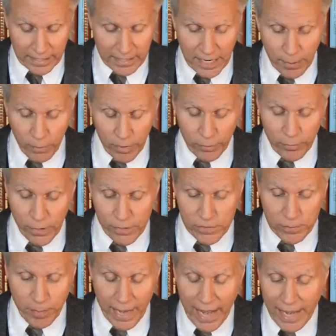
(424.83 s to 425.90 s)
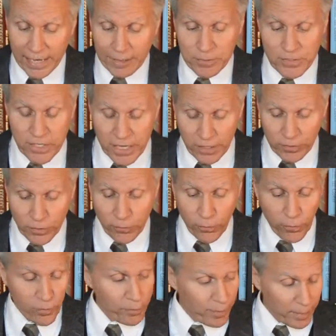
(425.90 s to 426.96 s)
A couple of rows back, I'm sitting on the
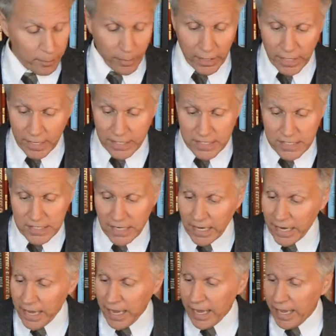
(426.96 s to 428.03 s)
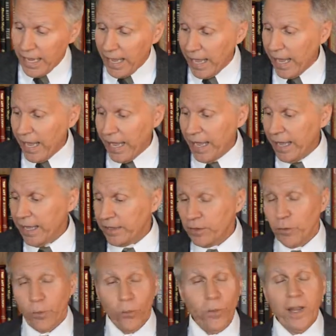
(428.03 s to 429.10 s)
floor with my buds,
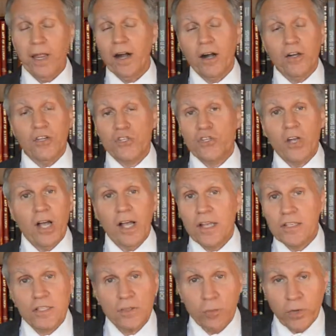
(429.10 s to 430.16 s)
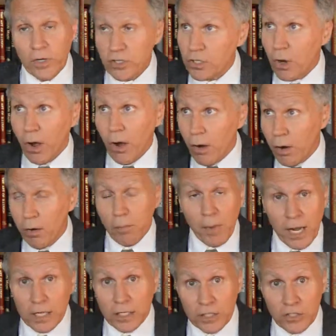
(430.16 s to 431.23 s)
and we're just, oh
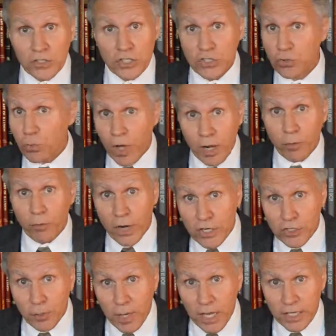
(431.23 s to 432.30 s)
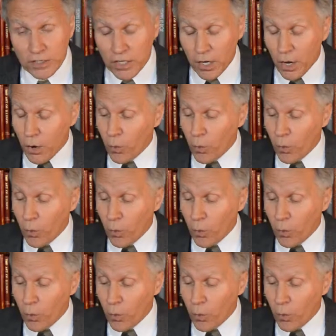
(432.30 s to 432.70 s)
my goodness, he's swallowing razor blades.